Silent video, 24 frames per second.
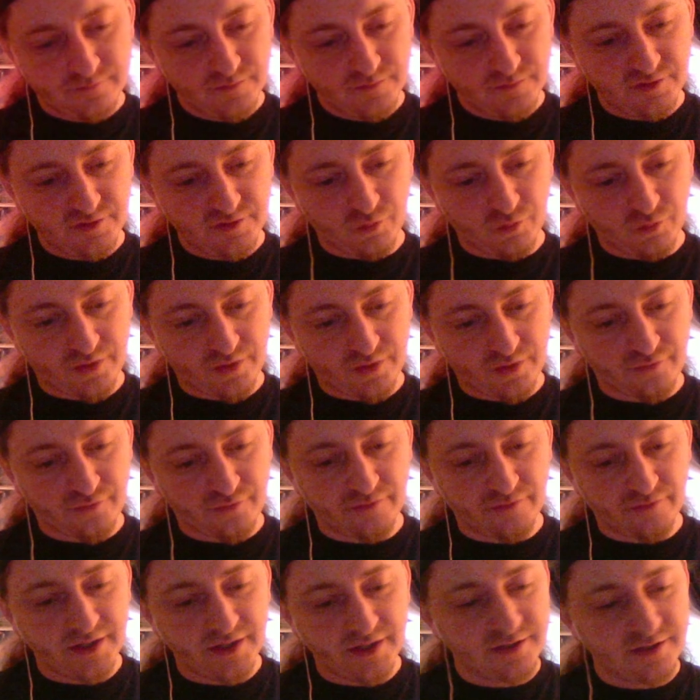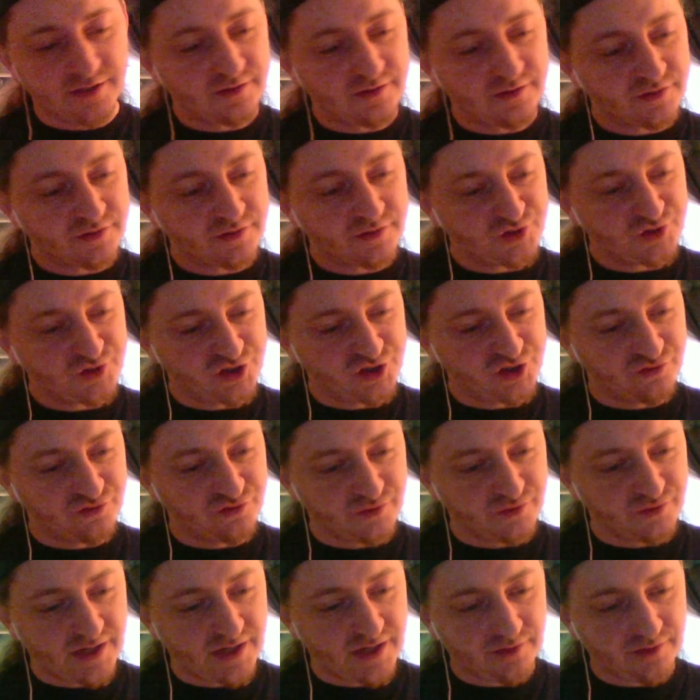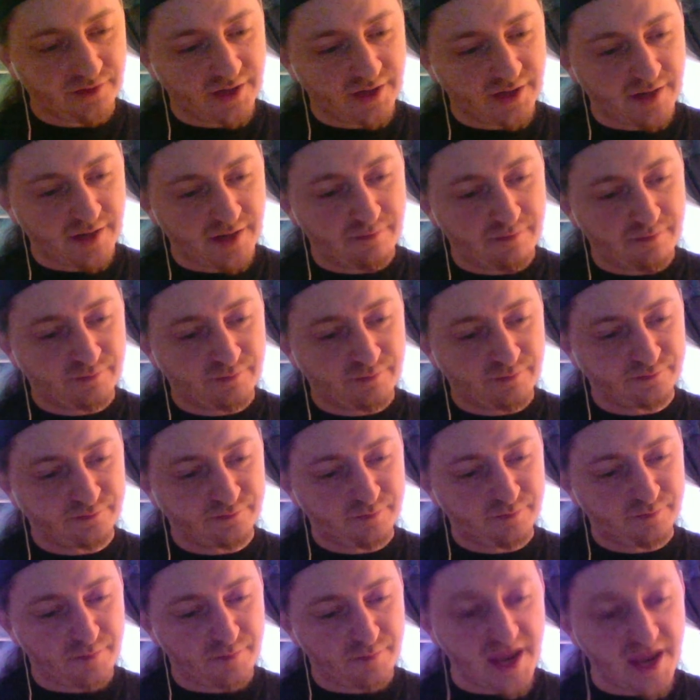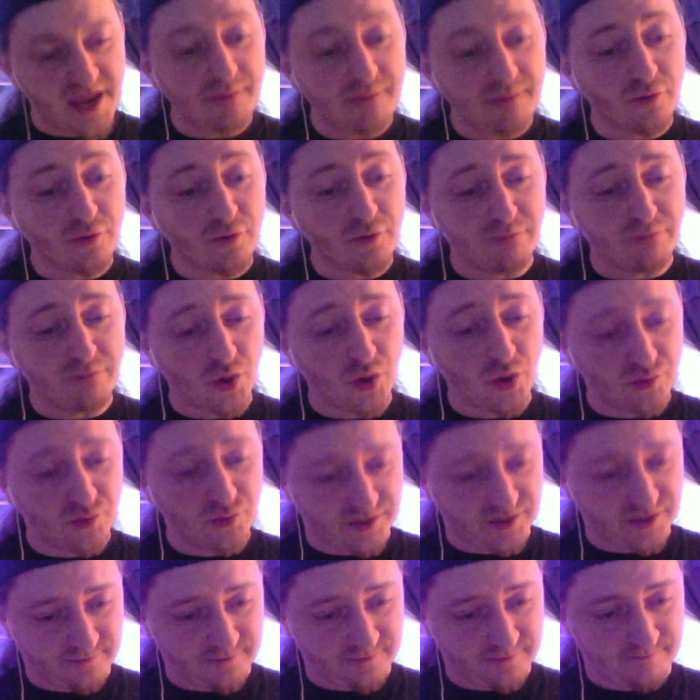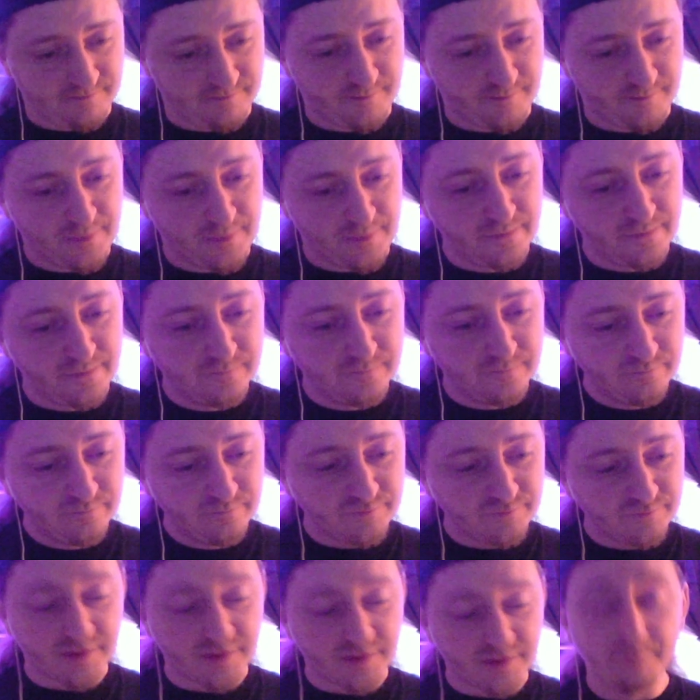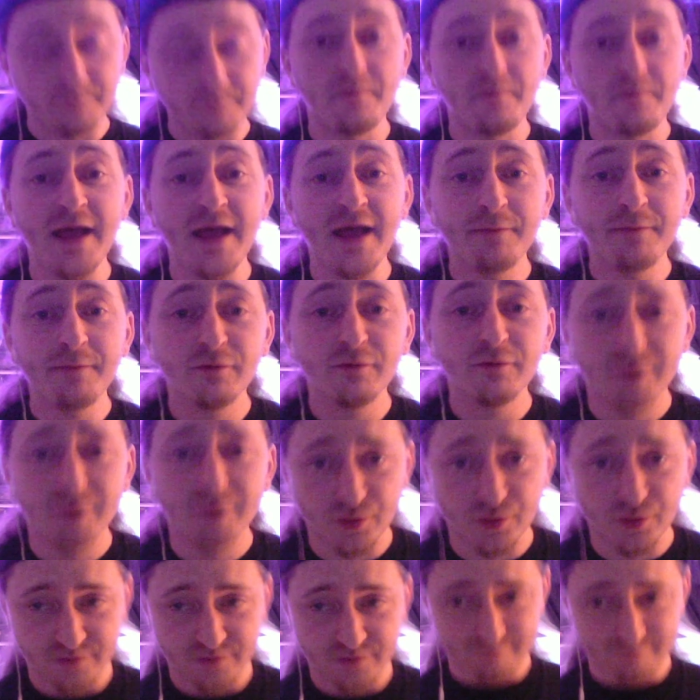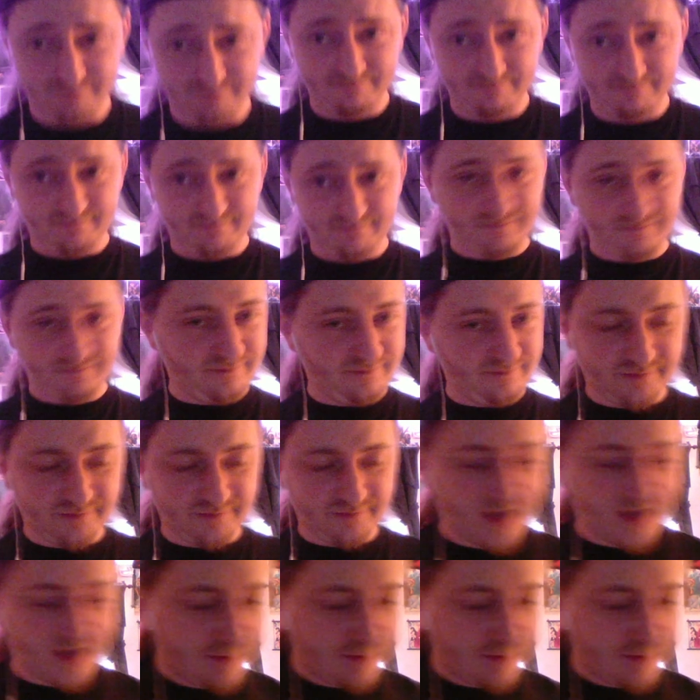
With her right, she drew out a paper boat. Paper boat. Not a paper